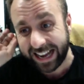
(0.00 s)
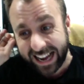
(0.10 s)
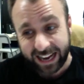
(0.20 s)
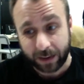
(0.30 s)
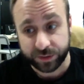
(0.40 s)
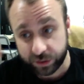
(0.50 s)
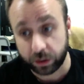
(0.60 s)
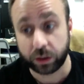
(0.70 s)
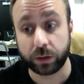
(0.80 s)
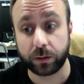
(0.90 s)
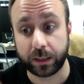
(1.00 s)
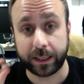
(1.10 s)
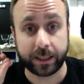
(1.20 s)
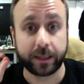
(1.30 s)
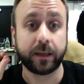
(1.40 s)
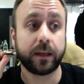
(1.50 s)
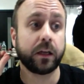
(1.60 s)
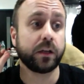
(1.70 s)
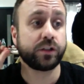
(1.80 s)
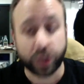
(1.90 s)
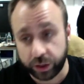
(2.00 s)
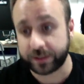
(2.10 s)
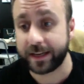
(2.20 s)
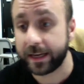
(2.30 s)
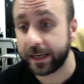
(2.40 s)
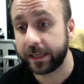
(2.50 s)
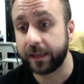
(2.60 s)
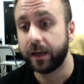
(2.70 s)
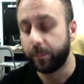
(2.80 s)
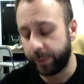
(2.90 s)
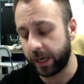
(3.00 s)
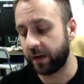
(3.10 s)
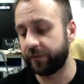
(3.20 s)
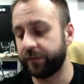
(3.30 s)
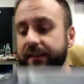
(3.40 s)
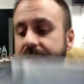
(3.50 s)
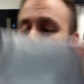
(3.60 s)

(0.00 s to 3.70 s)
absolutely to the T, perfect.